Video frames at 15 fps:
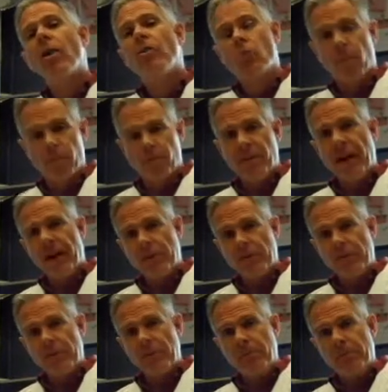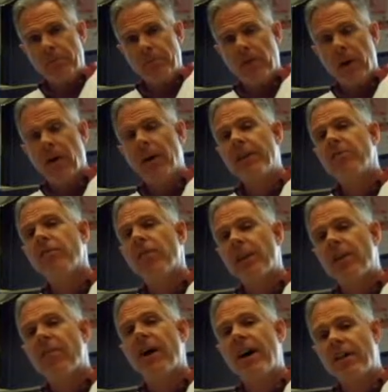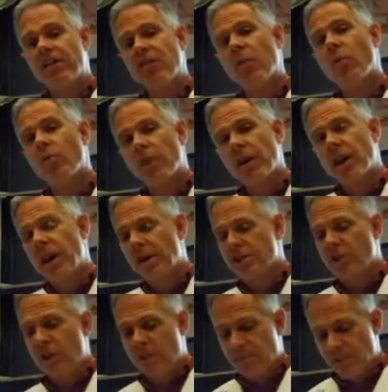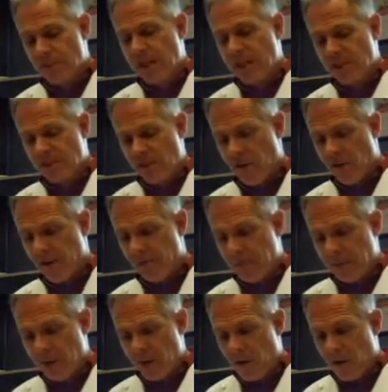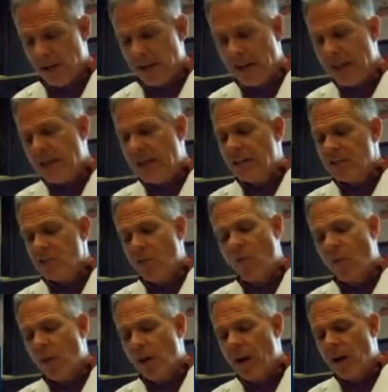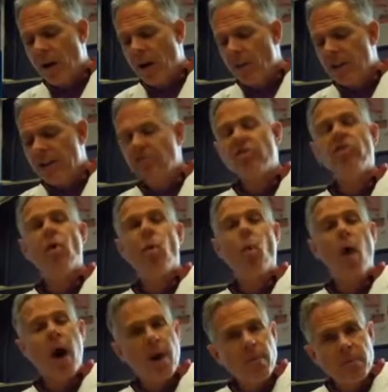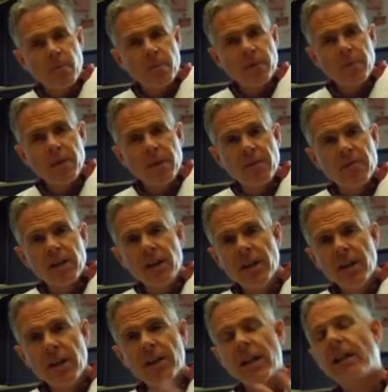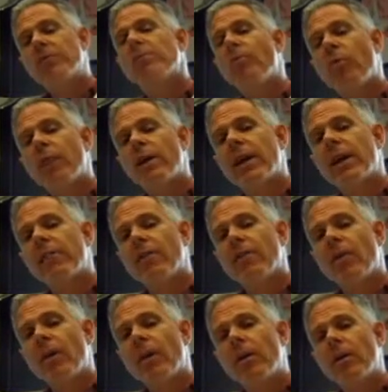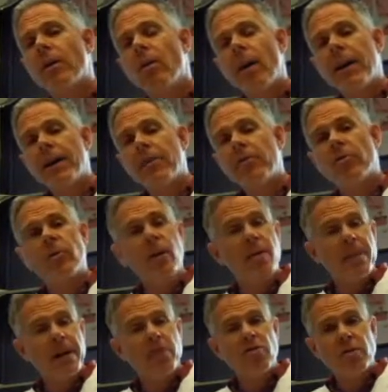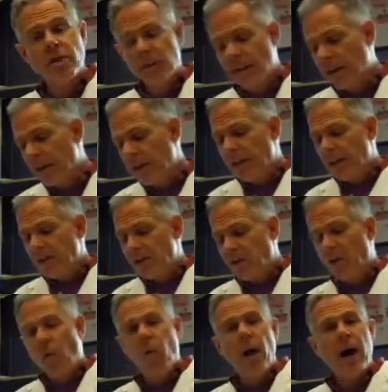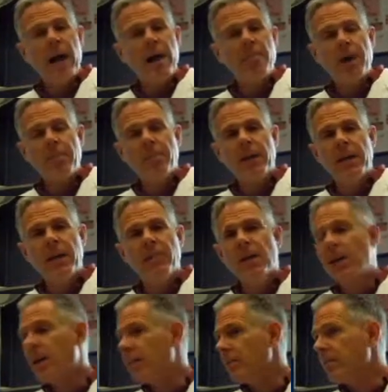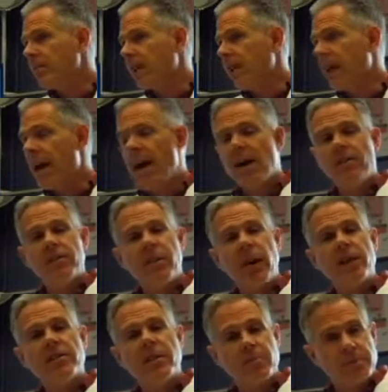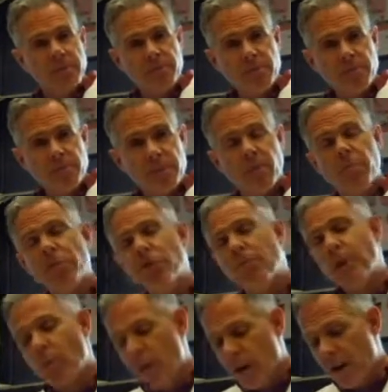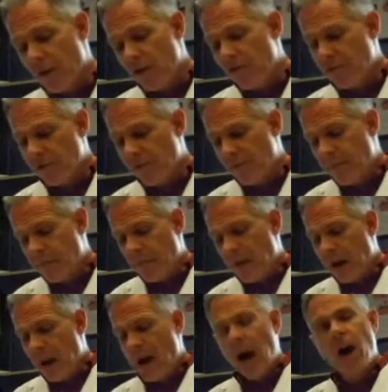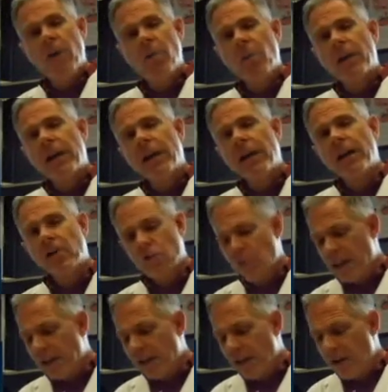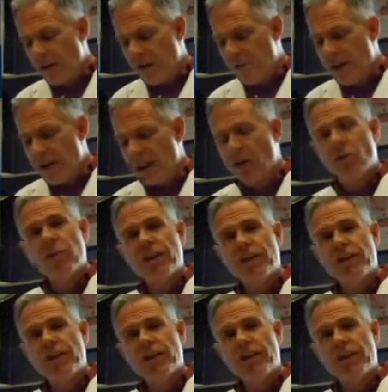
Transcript: normal values, all right, to their values that we're going to actually test on. All right. So we need to know why we're doing the PFT. That's important to get from our client or our patient. So it might be because they have some symptoms that we should be aware of. We want to get a good idea of their medical